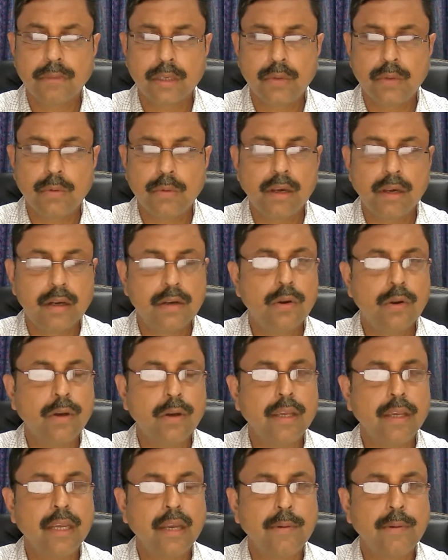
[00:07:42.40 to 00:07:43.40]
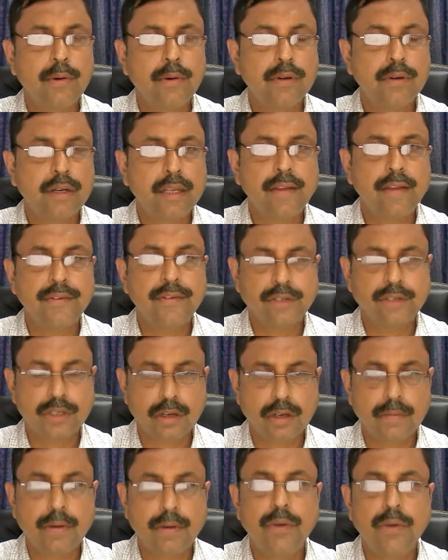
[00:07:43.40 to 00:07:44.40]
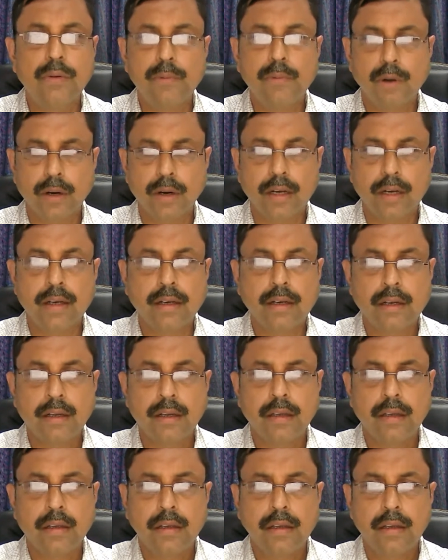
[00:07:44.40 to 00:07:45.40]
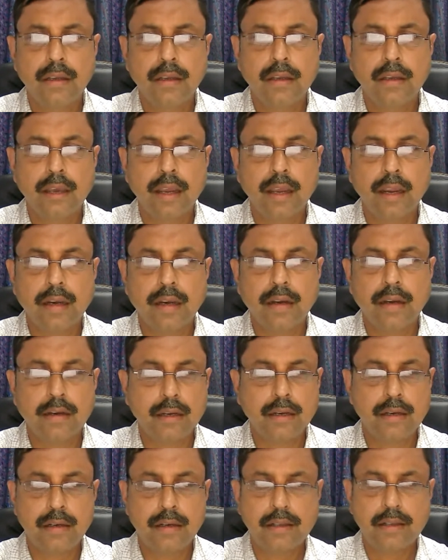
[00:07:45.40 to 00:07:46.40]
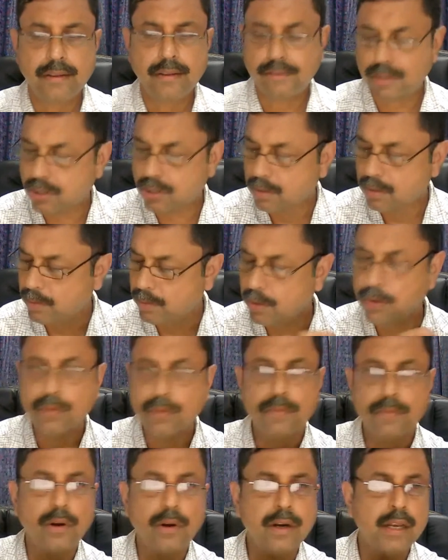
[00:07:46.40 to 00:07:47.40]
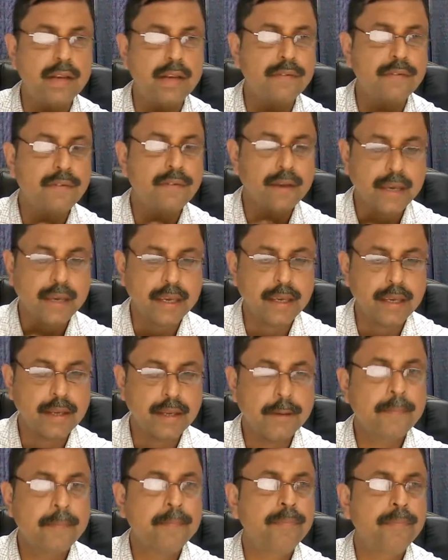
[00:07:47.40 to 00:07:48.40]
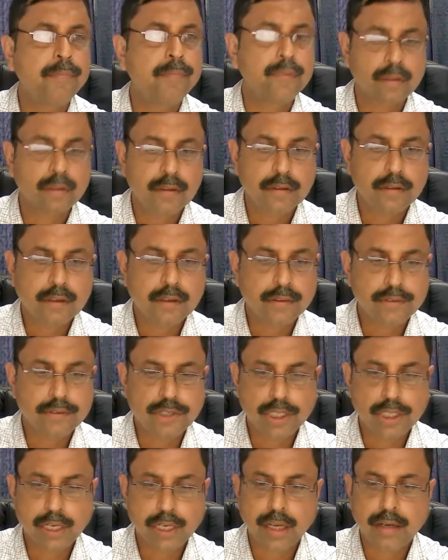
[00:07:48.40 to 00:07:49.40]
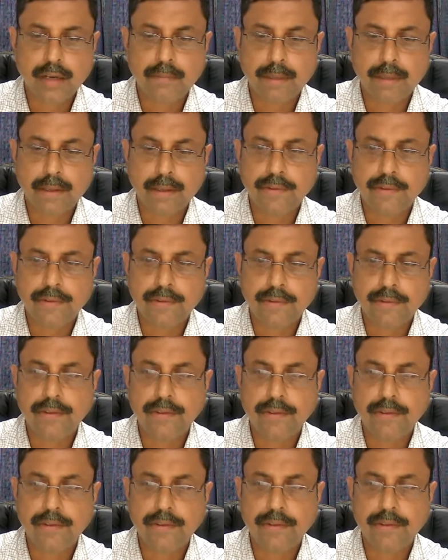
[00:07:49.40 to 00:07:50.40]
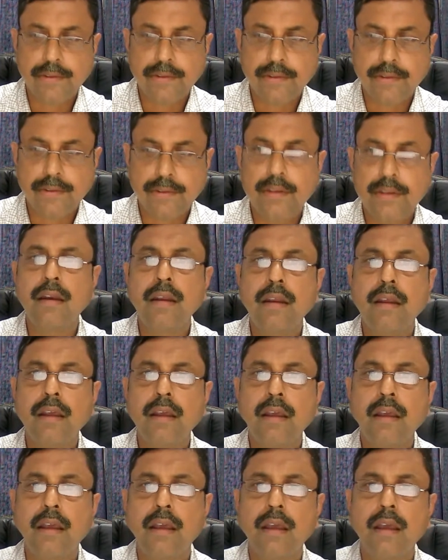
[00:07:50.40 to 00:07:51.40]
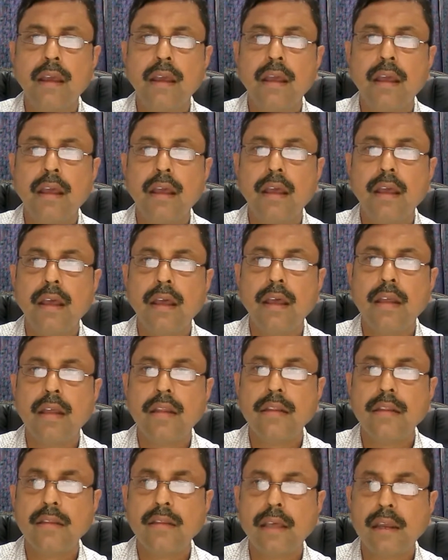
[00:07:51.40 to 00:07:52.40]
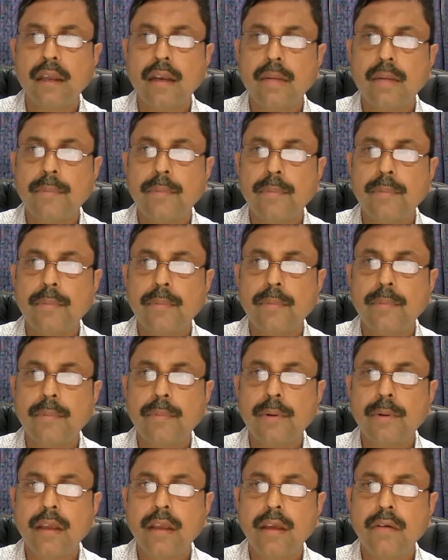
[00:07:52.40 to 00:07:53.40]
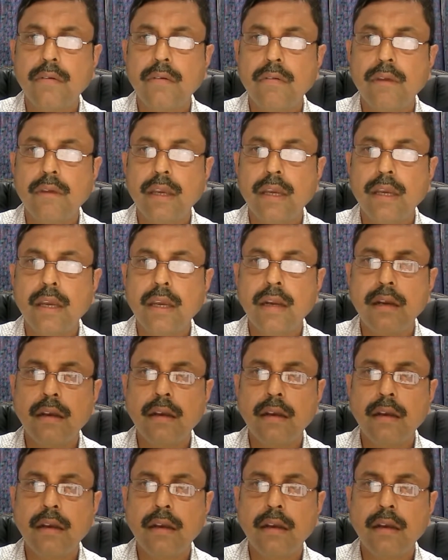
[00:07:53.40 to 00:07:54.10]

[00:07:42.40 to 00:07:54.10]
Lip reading: are talking about DSTW model. And in DSTW model, if I just share my screen, then probably we can